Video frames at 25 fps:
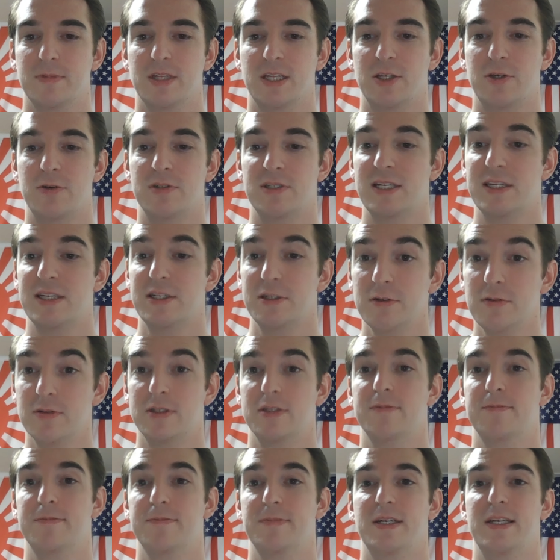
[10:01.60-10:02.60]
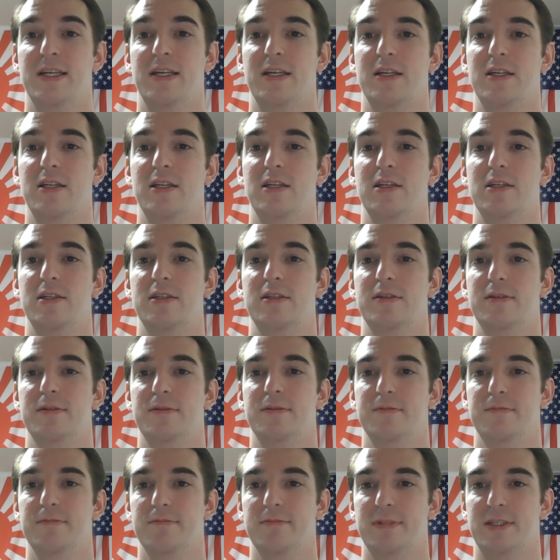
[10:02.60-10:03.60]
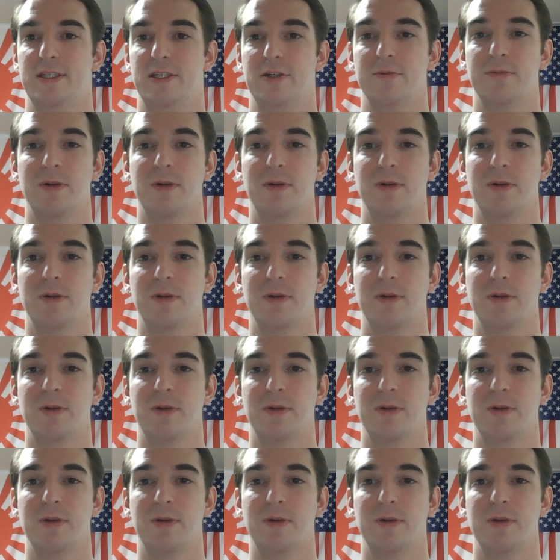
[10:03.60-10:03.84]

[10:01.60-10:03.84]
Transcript: you stay tuned and hear